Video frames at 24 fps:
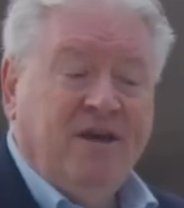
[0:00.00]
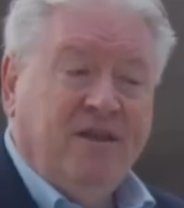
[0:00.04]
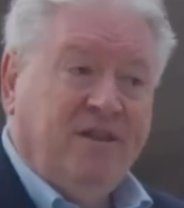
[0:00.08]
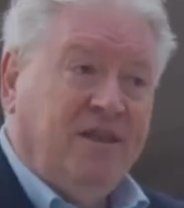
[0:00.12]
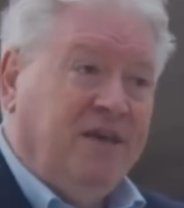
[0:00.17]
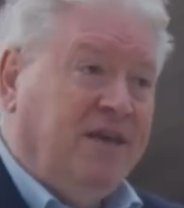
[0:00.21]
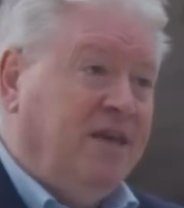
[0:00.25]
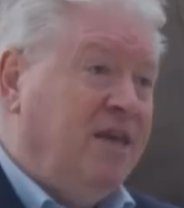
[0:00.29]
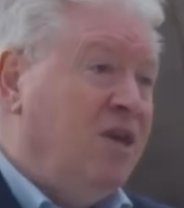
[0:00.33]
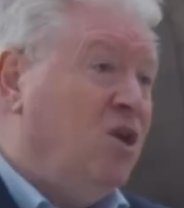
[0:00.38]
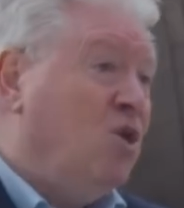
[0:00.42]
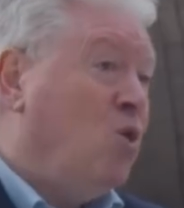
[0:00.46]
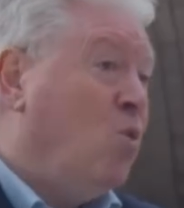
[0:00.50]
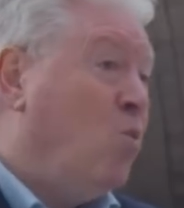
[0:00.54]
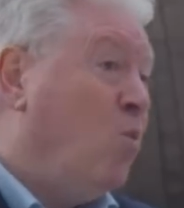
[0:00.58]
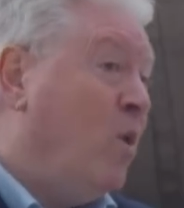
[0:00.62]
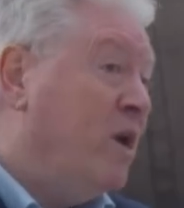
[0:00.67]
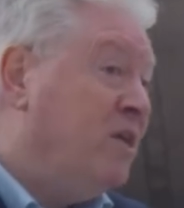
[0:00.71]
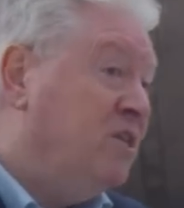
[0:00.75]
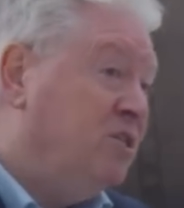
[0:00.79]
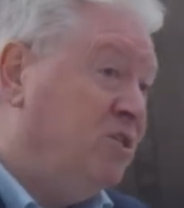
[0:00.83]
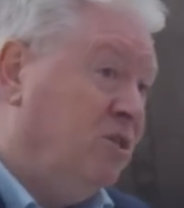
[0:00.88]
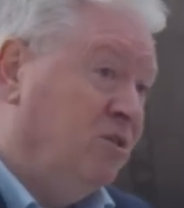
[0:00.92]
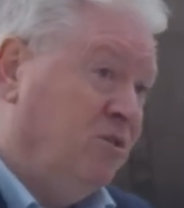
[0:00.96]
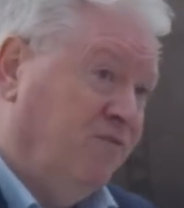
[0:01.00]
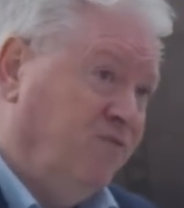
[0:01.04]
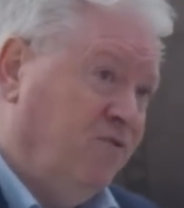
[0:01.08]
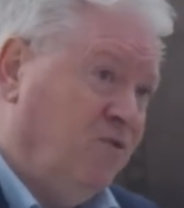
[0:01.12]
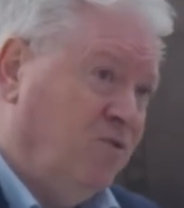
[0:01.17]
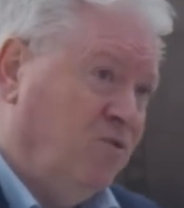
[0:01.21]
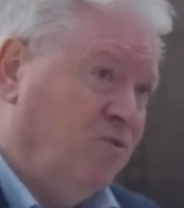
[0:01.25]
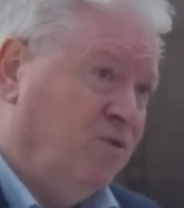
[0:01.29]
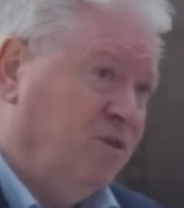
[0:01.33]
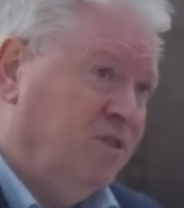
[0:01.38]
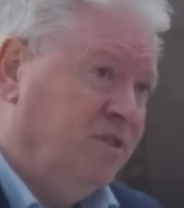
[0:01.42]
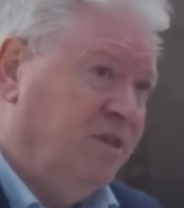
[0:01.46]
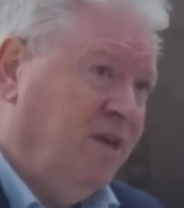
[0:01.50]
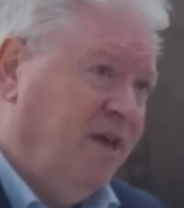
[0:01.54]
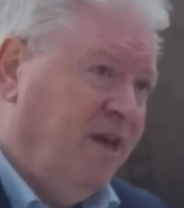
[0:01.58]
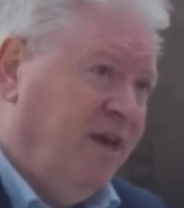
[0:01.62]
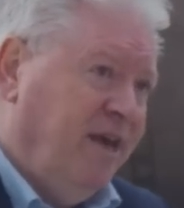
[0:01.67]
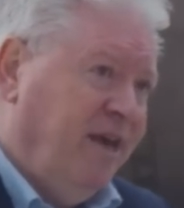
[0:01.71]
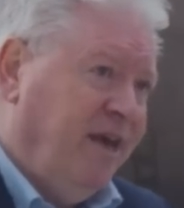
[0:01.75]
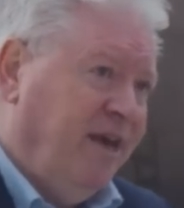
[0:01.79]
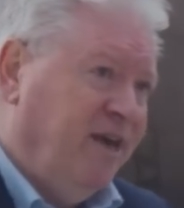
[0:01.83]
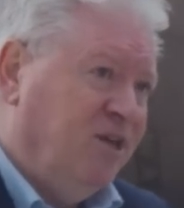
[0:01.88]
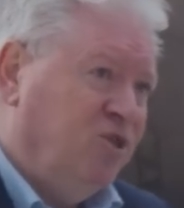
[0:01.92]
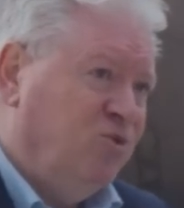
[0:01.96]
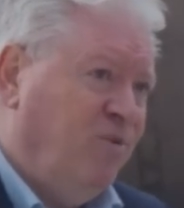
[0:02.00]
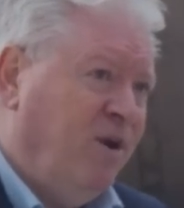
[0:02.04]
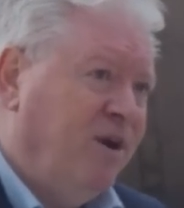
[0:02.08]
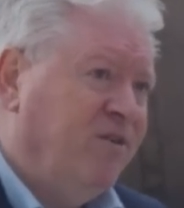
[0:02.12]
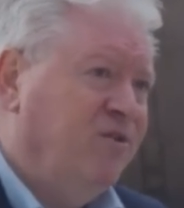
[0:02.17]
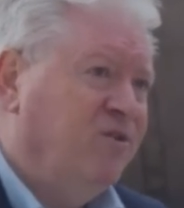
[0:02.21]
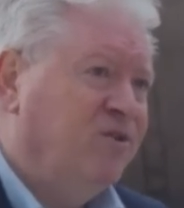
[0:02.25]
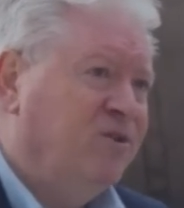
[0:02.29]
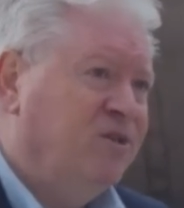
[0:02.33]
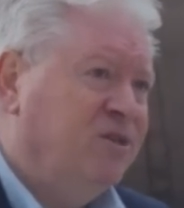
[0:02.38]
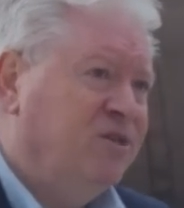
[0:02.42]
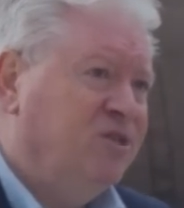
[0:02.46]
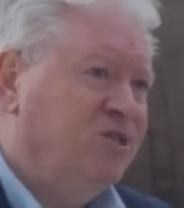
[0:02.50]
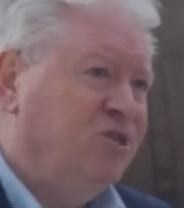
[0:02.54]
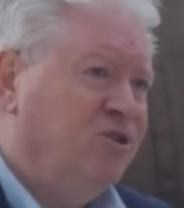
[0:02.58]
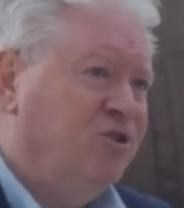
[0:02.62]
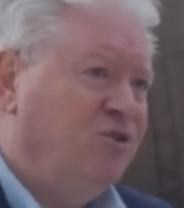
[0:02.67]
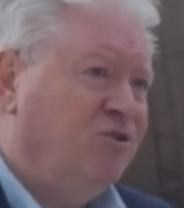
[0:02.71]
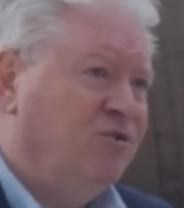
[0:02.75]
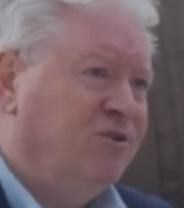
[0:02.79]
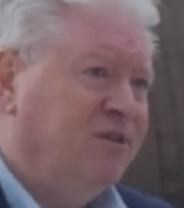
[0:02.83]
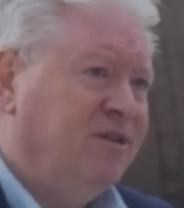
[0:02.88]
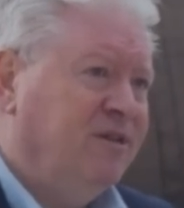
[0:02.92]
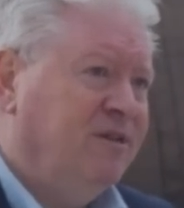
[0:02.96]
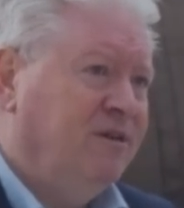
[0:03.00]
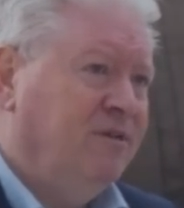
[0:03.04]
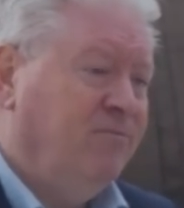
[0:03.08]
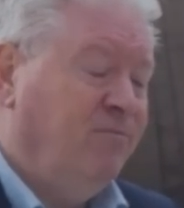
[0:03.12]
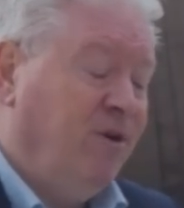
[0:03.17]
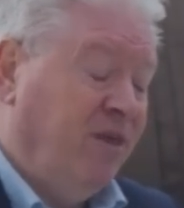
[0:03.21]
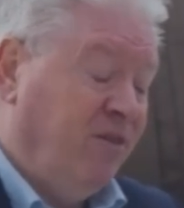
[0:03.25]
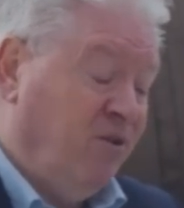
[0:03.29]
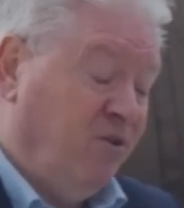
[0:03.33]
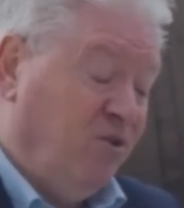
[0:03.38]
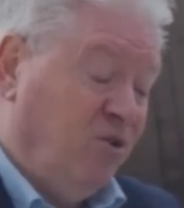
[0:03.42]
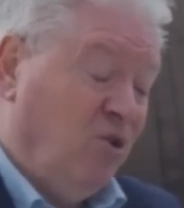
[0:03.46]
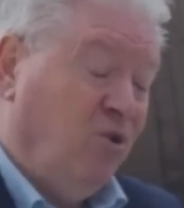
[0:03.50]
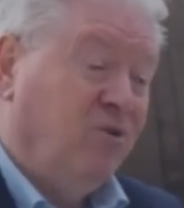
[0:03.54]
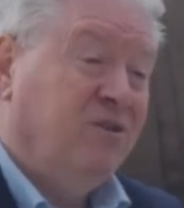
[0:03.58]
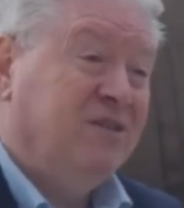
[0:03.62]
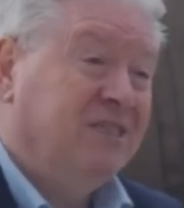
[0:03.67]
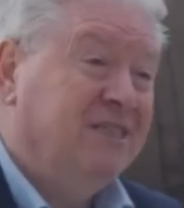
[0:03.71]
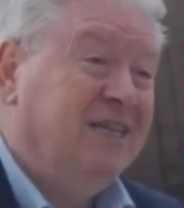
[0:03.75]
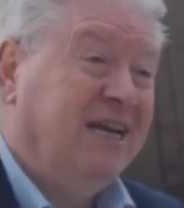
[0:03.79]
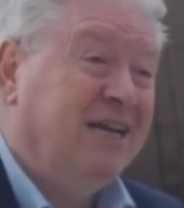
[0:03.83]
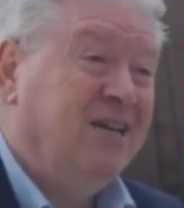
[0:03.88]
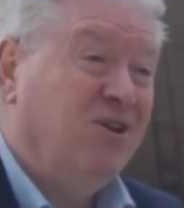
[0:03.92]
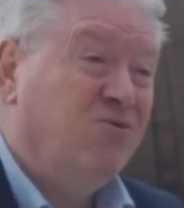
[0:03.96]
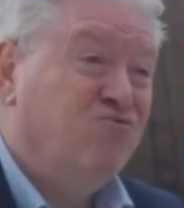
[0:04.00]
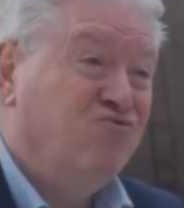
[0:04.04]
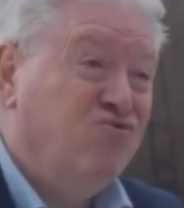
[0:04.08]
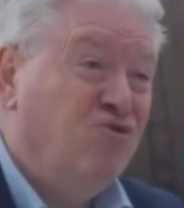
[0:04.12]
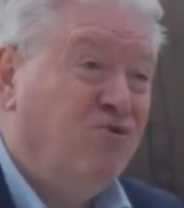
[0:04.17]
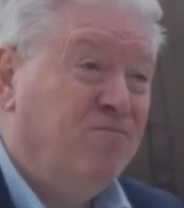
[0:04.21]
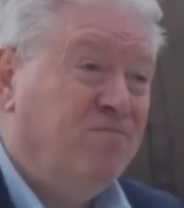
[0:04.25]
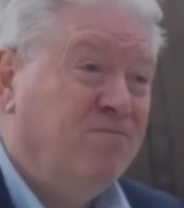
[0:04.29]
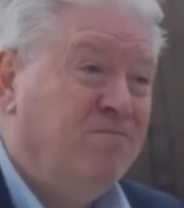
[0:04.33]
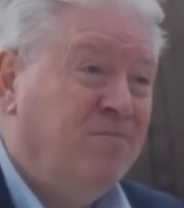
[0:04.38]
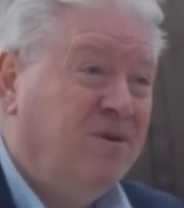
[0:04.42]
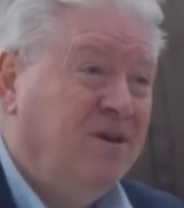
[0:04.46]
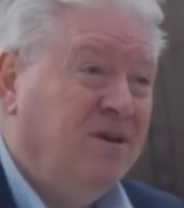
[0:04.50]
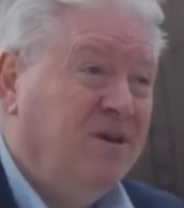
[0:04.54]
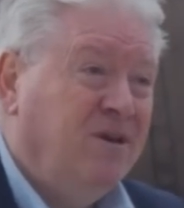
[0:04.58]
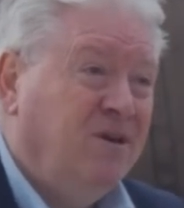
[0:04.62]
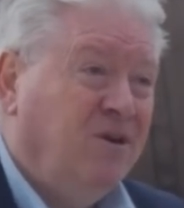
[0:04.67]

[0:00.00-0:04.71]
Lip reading: The key question, of course, is whether or not there's any room